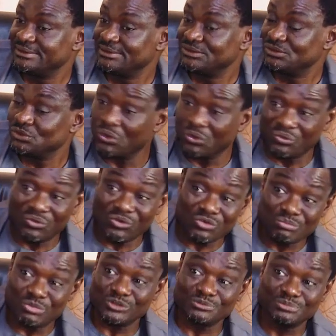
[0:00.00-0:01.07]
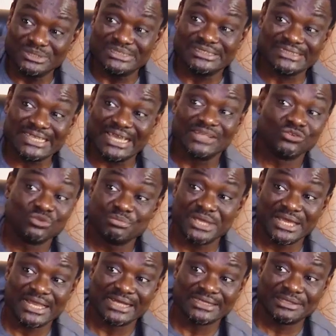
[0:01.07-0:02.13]
So your road must be designed to
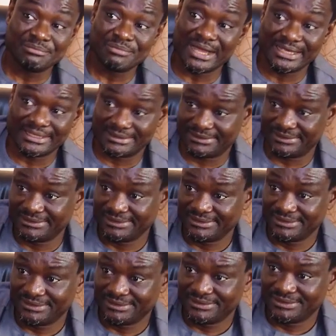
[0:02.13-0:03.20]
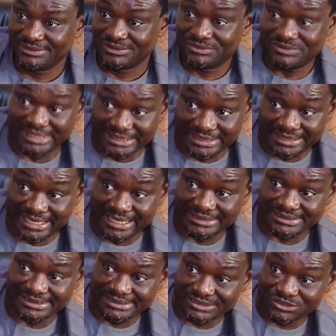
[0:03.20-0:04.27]
bear that in mind. So therein
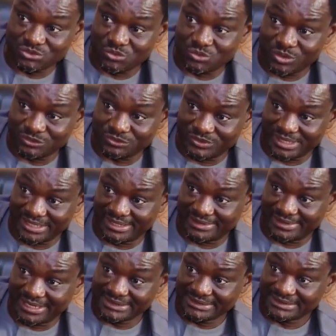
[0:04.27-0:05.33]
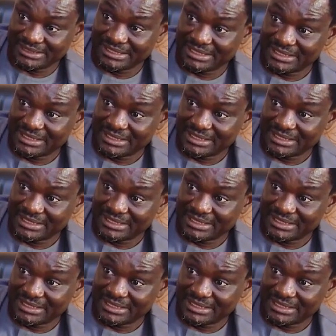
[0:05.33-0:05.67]
lies the need to work together, right?